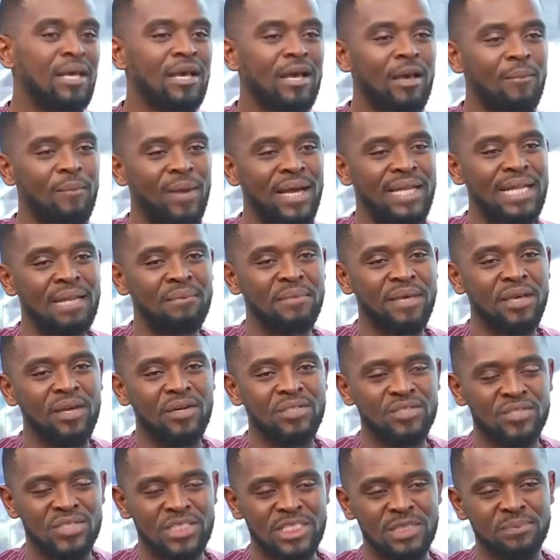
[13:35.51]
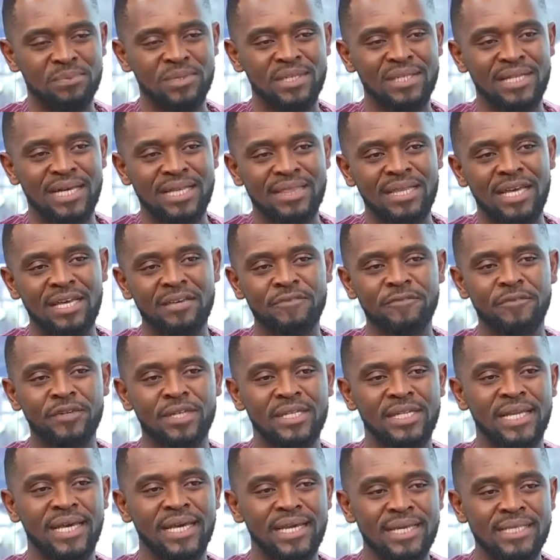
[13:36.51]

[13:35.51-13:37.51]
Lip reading: But let me also chip in that thankfully there